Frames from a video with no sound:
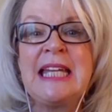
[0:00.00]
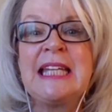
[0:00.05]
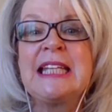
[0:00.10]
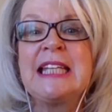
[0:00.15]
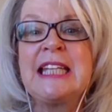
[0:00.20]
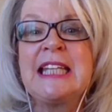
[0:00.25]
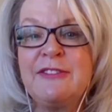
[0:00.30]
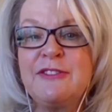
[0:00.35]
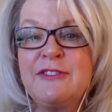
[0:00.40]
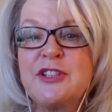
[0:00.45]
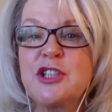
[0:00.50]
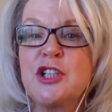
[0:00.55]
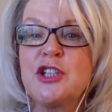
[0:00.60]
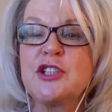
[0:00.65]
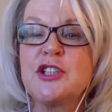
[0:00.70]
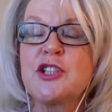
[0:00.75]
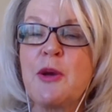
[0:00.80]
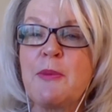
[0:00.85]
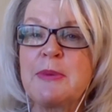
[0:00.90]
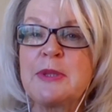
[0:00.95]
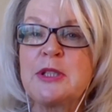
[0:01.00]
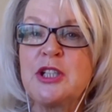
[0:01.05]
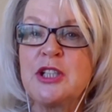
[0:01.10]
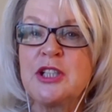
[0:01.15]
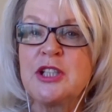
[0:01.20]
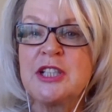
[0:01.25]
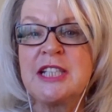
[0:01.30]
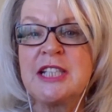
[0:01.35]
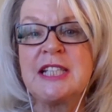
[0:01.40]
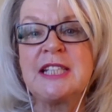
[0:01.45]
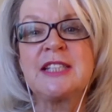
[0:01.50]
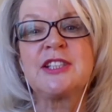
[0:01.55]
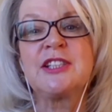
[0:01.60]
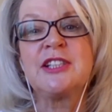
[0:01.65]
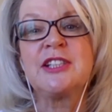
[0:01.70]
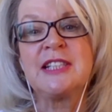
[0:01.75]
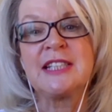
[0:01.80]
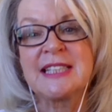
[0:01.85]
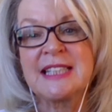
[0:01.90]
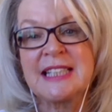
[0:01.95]
Give students opportunities
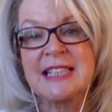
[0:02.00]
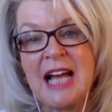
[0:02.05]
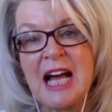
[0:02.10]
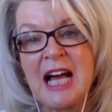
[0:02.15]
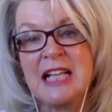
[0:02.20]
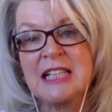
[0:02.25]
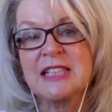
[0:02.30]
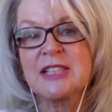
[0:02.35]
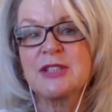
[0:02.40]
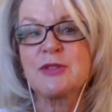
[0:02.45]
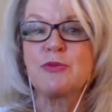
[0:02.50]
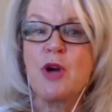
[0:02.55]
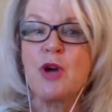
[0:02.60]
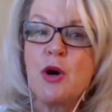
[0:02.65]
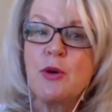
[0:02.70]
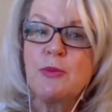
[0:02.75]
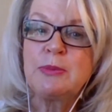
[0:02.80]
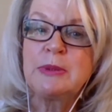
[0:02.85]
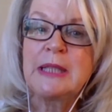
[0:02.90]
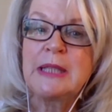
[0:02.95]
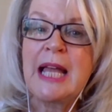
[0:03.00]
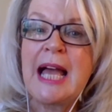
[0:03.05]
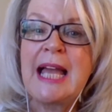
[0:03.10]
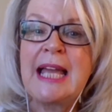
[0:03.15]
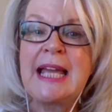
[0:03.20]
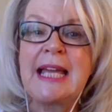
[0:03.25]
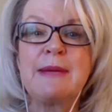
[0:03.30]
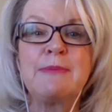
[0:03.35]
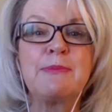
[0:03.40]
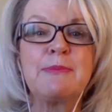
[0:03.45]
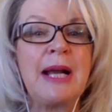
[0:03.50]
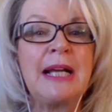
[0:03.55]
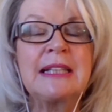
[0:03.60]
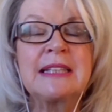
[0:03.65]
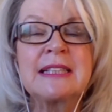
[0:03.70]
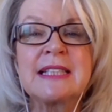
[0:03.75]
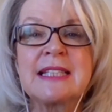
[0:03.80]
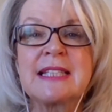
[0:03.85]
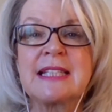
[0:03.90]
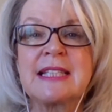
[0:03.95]
to discuss, role play, and
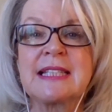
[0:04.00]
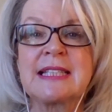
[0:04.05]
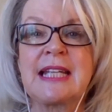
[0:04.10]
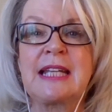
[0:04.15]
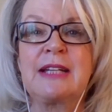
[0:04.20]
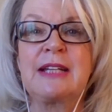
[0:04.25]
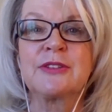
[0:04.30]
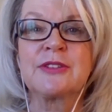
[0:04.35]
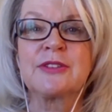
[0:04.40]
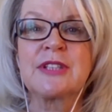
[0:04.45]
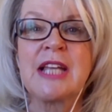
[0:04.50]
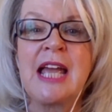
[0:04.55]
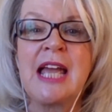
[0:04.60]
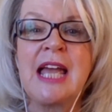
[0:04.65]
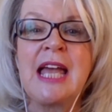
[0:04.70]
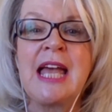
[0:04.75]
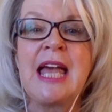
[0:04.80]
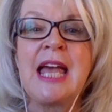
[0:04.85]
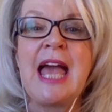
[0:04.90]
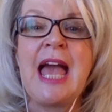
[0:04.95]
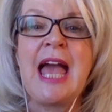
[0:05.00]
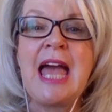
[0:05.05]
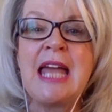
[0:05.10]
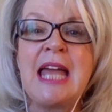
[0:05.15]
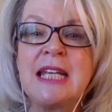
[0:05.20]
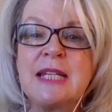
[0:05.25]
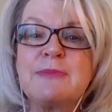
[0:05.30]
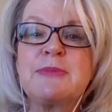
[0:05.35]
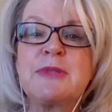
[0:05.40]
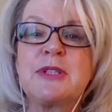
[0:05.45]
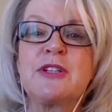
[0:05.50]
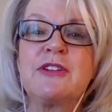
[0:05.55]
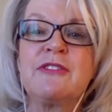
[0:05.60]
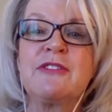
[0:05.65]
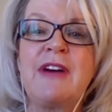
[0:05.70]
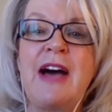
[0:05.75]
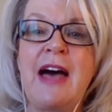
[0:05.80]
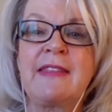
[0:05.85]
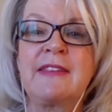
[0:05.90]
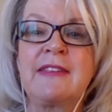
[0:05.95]
practice the skills, and observe
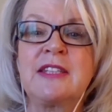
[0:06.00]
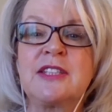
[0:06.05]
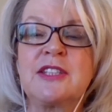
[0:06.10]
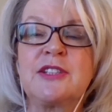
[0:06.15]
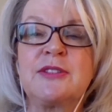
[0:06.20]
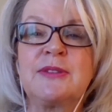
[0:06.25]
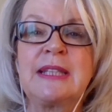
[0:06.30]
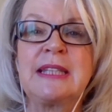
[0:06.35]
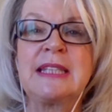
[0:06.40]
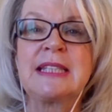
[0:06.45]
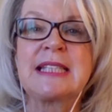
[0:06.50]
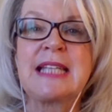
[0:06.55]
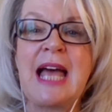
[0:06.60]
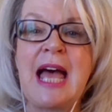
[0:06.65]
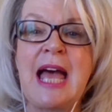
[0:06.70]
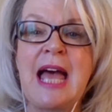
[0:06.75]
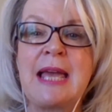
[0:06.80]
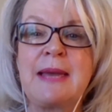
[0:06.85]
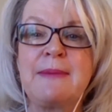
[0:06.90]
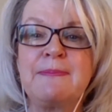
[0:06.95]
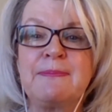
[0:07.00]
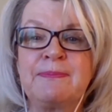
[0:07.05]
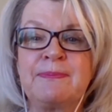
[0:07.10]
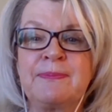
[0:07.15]
others doing the same.